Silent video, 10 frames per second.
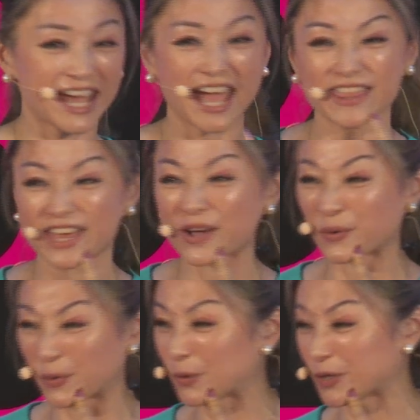and that
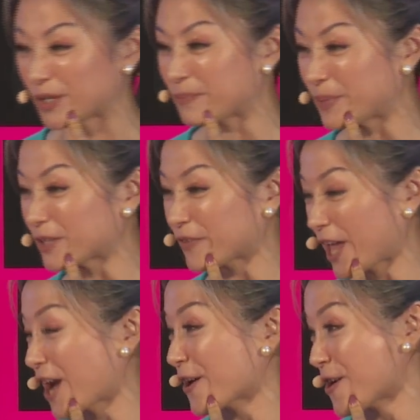awkward bit of
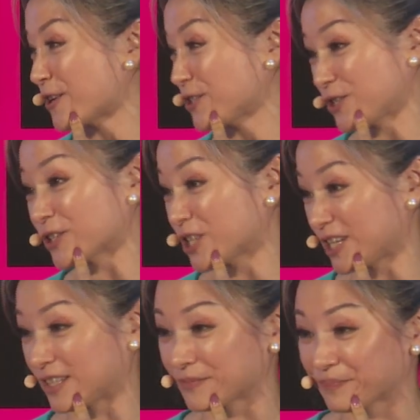hair on your
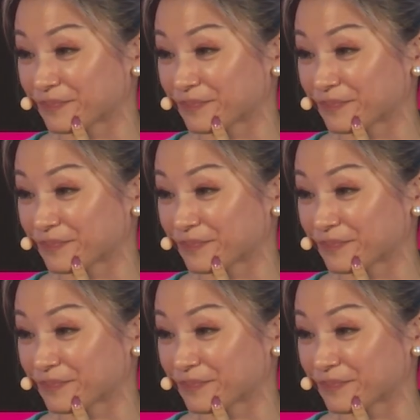chin.